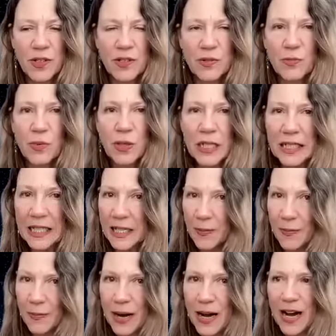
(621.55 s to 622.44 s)
It's really
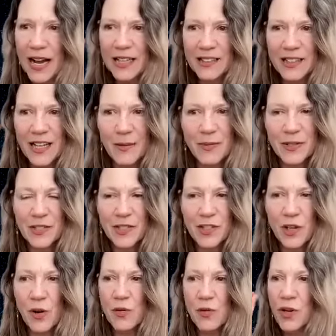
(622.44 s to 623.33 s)
a pile up. It's
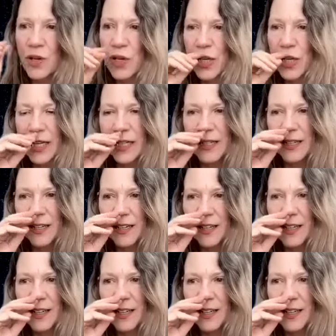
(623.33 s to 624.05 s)
so good.